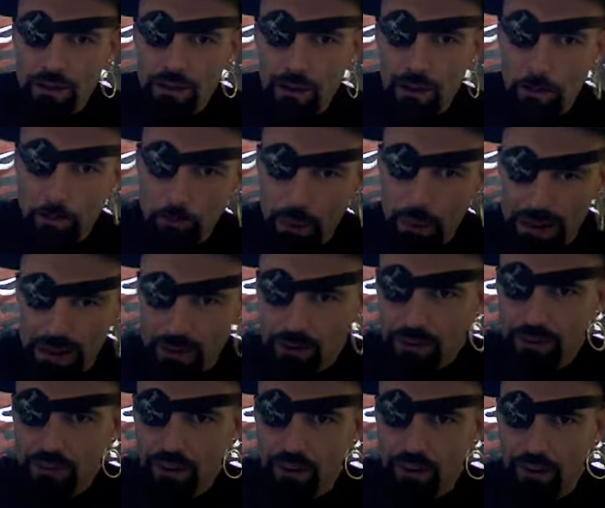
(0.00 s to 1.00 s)
the
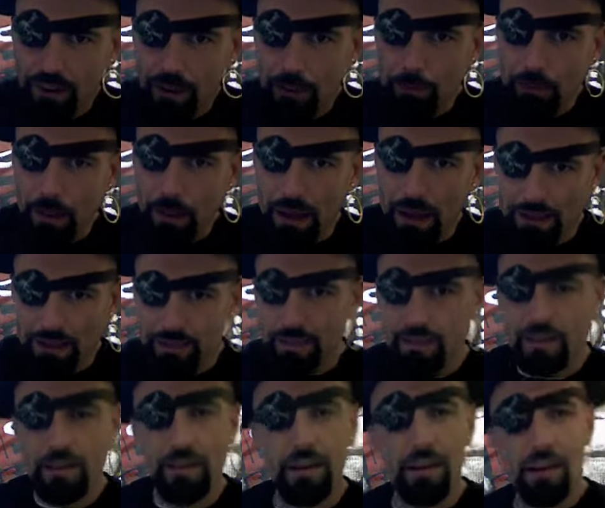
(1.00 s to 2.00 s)
Pirates are the
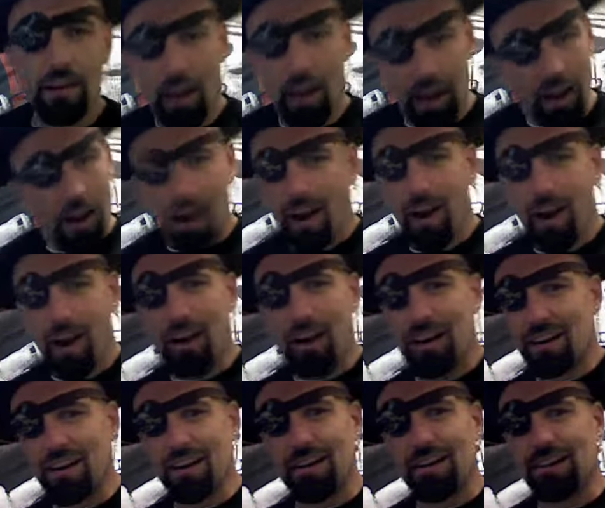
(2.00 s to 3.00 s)
best.
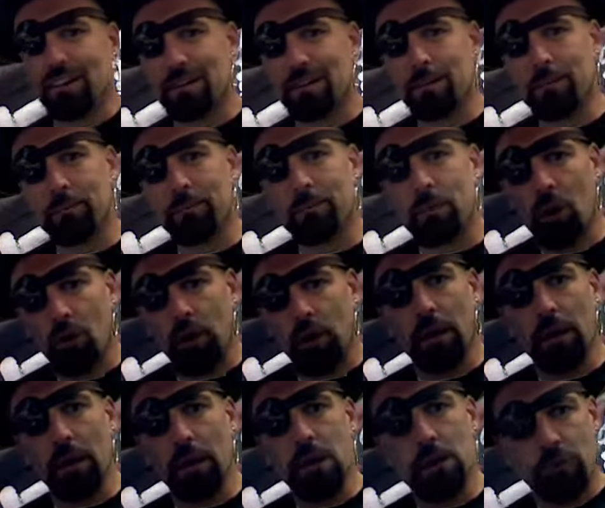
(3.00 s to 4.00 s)
Arr!
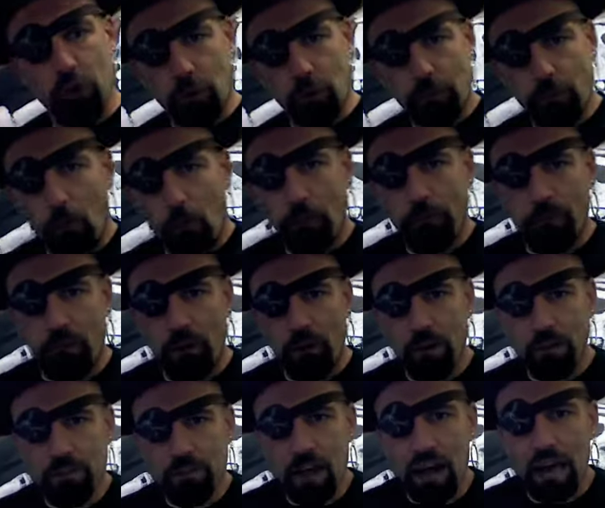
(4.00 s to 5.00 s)
Okay, so
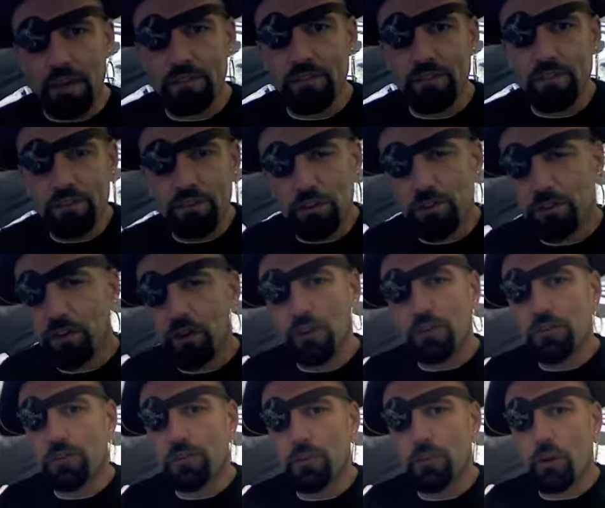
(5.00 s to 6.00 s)
4:45 is your
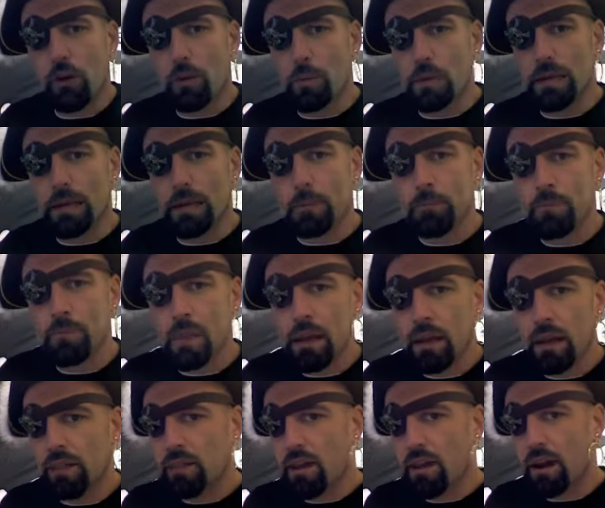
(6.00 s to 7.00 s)
first floor meeting,
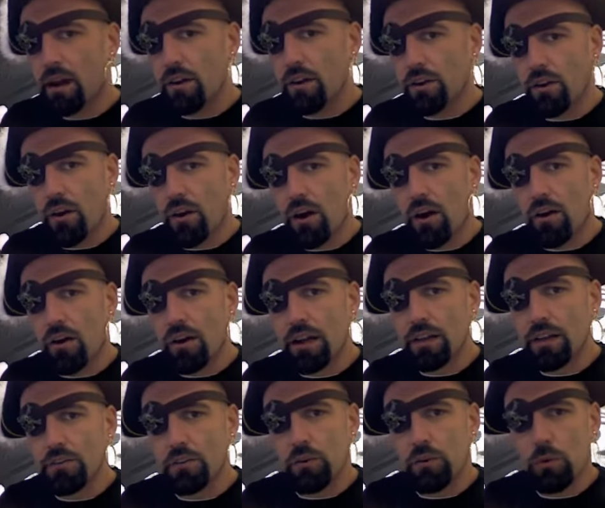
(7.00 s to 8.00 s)
and there your
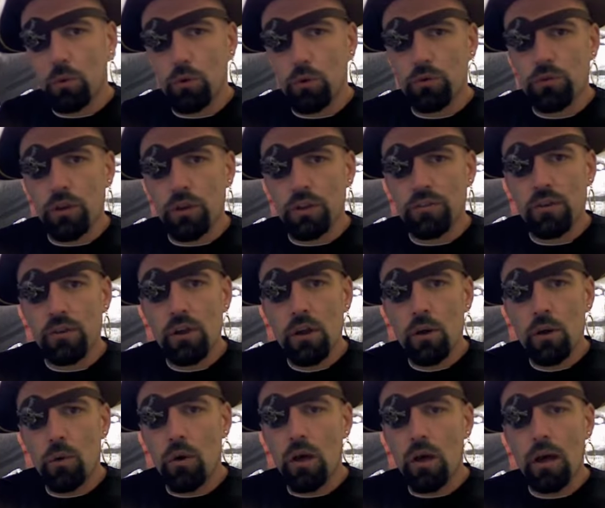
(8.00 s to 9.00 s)
RAs and your WUSAs
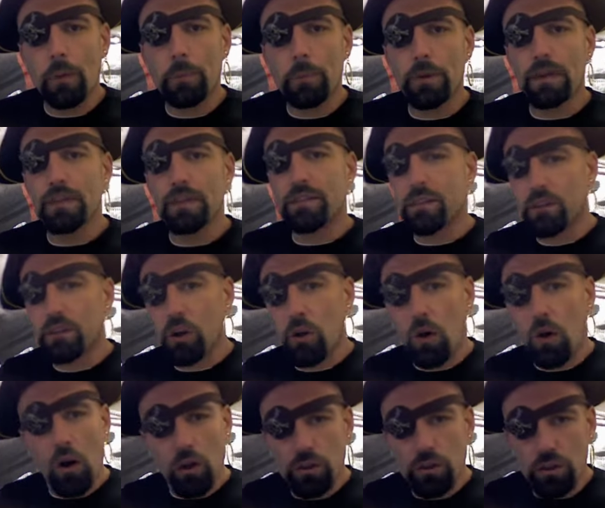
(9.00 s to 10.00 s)
will help you get to know
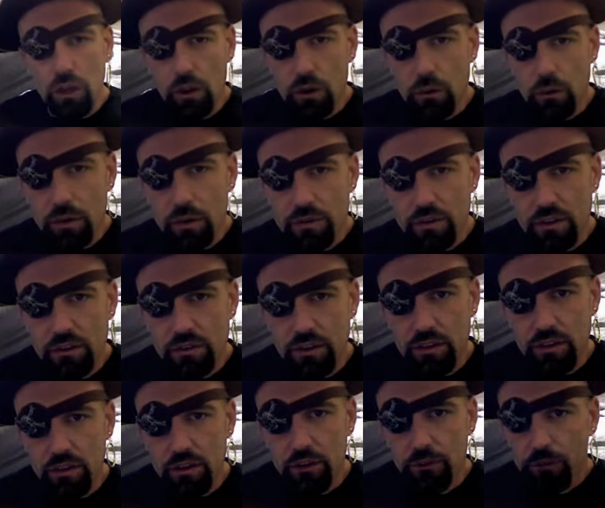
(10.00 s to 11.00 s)
all the other residents
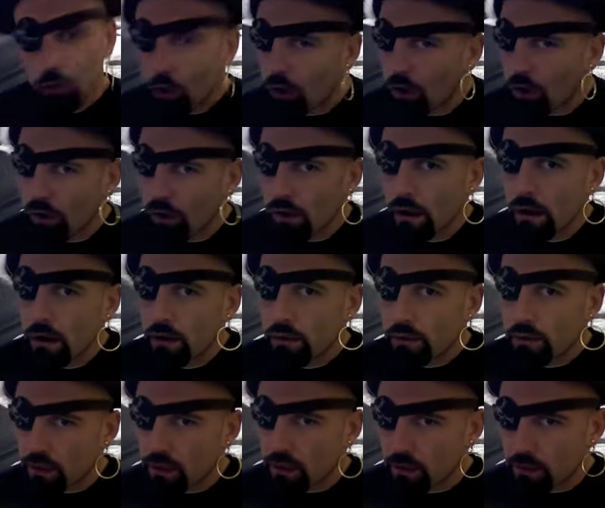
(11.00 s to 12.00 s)
on your floor
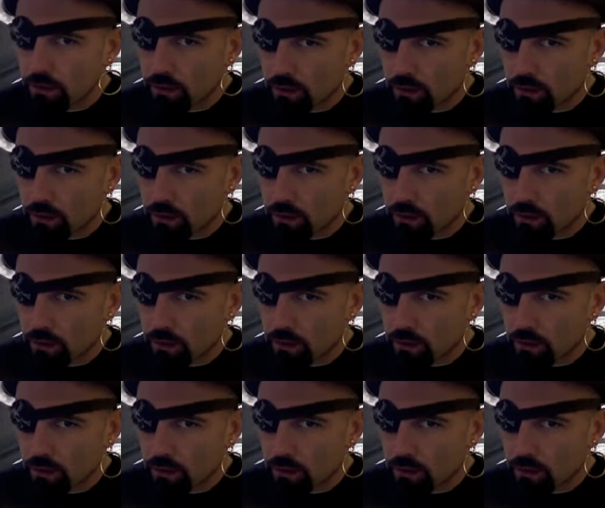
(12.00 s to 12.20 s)
that